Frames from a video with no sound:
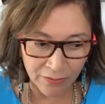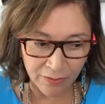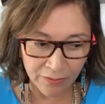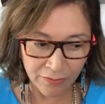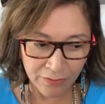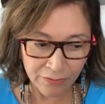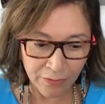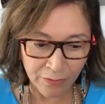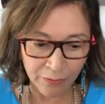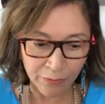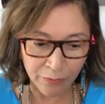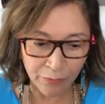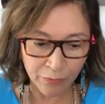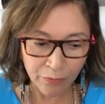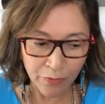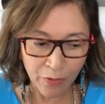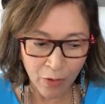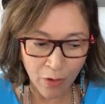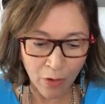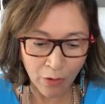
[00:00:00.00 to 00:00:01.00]
the
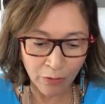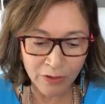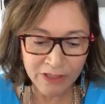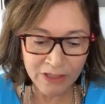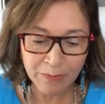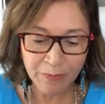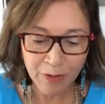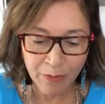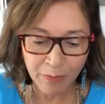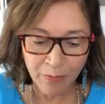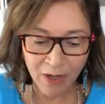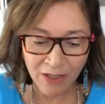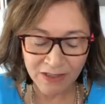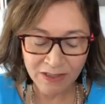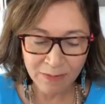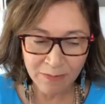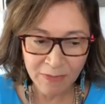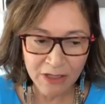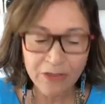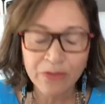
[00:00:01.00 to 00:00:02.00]
Holy Spirit brought to
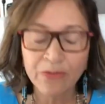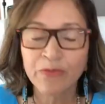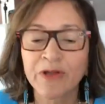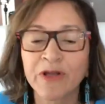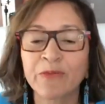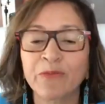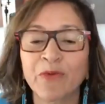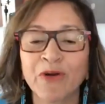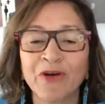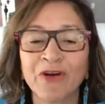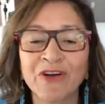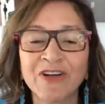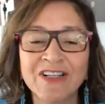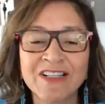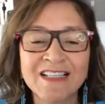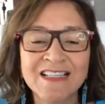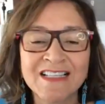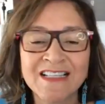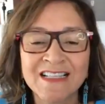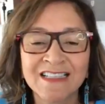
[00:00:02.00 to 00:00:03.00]
me three
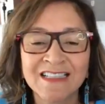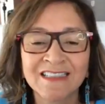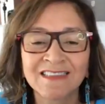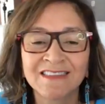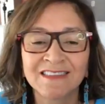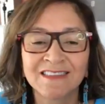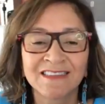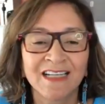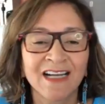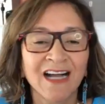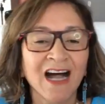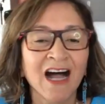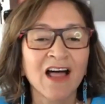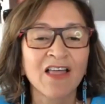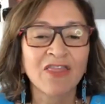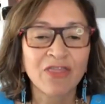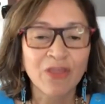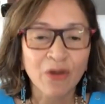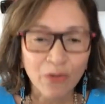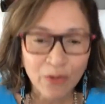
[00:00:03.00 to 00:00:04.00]
words:
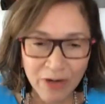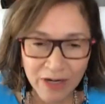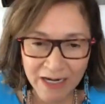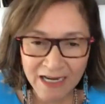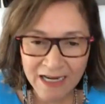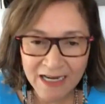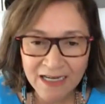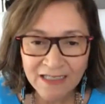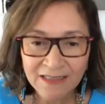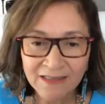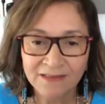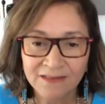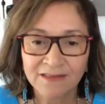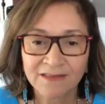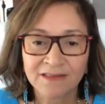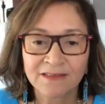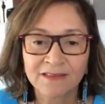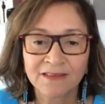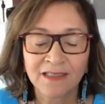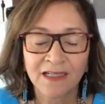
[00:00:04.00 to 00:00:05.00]
authority,
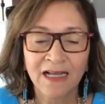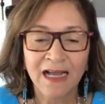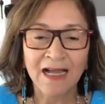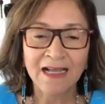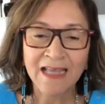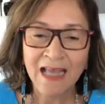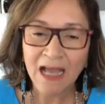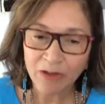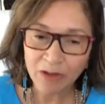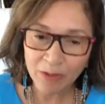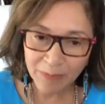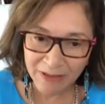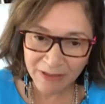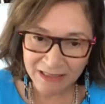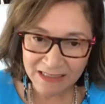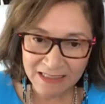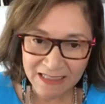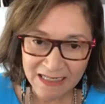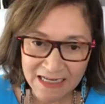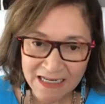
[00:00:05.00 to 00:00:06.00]

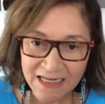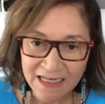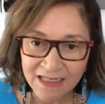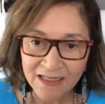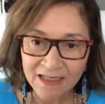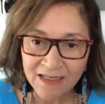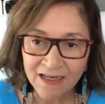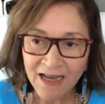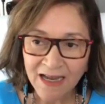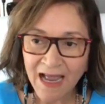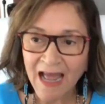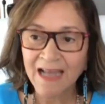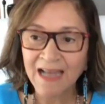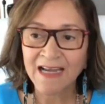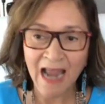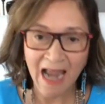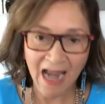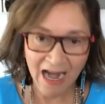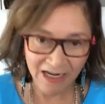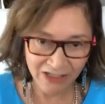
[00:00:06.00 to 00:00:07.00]
accountability, and
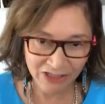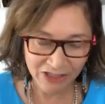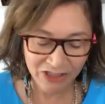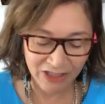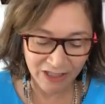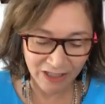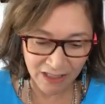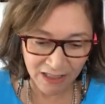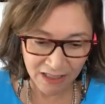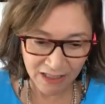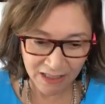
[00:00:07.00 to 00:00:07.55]
action.